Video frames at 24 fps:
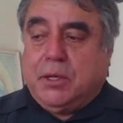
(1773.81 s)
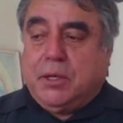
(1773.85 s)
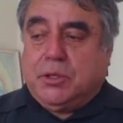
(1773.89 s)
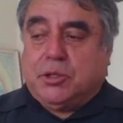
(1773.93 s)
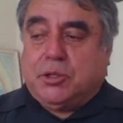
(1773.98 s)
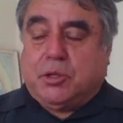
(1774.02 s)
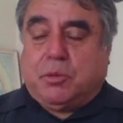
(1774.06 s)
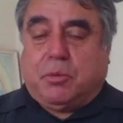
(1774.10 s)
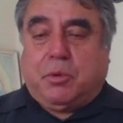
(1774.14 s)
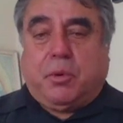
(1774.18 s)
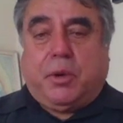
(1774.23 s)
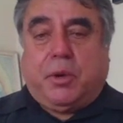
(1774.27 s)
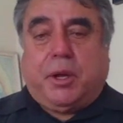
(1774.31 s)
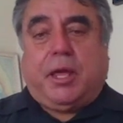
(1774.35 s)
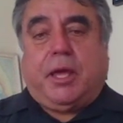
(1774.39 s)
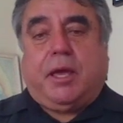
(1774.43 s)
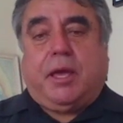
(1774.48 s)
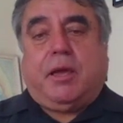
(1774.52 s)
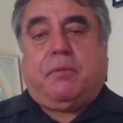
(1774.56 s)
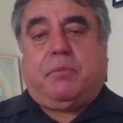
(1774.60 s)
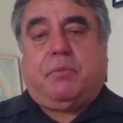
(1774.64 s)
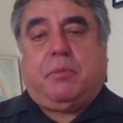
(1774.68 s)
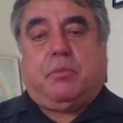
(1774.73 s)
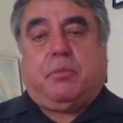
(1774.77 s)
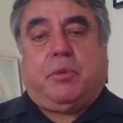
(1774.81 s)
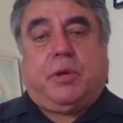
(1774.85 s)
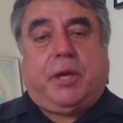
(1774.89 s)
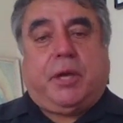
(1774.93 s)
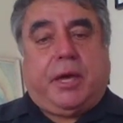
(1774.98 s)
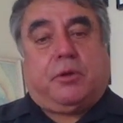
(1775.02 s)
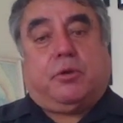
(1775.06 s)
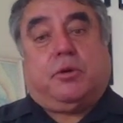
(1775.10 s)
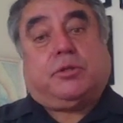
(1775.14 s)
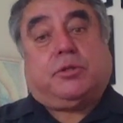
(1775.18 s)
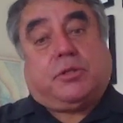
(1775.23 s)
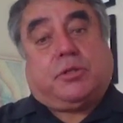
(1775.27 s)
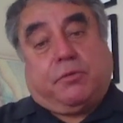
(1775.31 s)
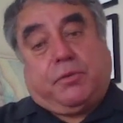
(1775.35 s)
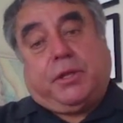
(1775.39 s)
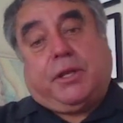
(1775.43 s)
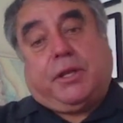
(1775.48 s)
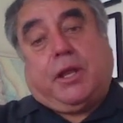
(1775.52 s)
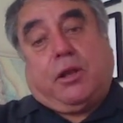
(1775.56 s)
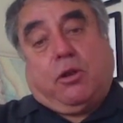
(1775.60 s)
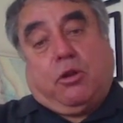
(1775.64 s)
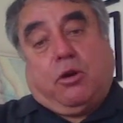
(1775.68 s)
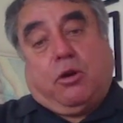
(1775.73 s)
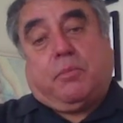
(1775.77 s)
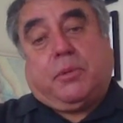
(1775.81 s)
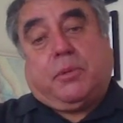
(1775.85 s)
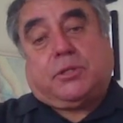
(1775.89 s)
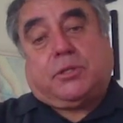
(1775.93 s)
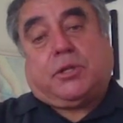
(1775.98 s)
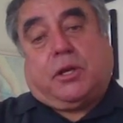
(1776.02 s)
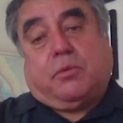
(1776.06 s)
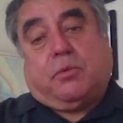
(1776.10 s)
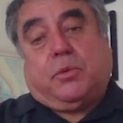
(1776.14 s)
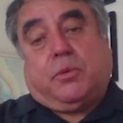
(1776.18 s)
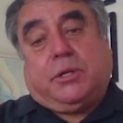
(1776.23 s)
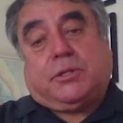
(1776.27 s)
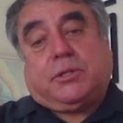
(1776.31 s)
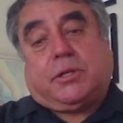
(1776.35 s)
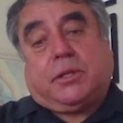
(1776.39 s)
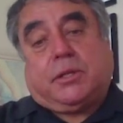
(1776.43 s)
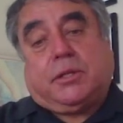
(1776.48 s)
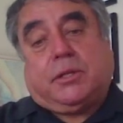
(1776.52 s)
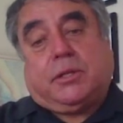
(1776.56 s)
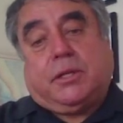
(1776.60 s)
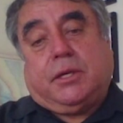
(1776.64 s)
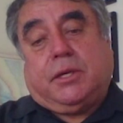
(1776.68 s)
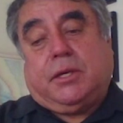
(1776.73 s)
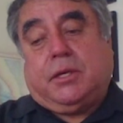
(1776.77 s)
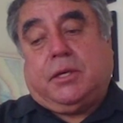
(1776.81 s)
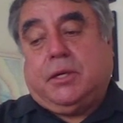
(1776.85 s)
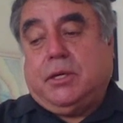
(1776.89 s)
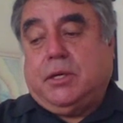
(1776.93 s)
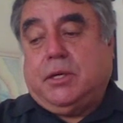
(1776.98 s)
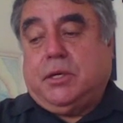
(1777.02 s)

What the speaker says: So we want to have, we had Josefina Lopez on recently.